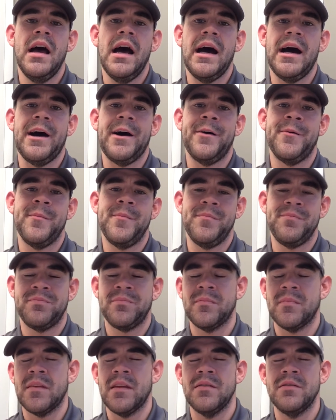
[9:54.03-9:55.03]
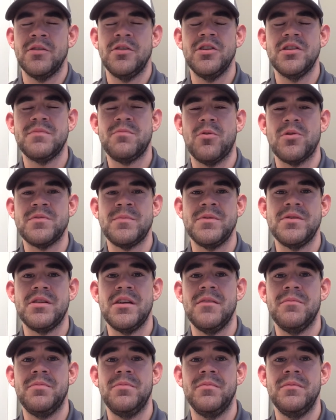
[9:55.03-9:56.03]
level. Good
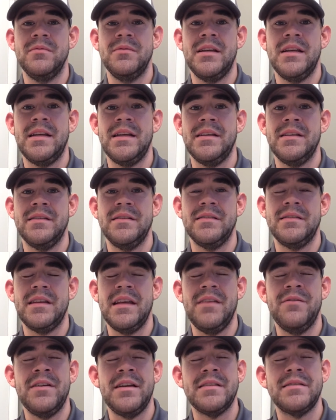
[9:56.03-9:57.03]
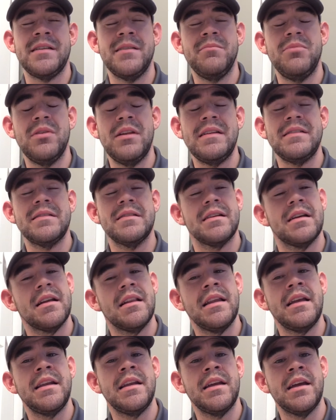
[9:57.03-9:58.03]
sportsmanship is even as simple as
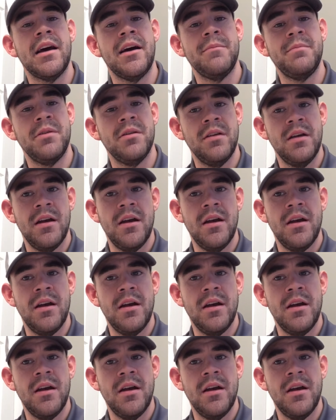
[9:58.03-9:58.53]
cleaning up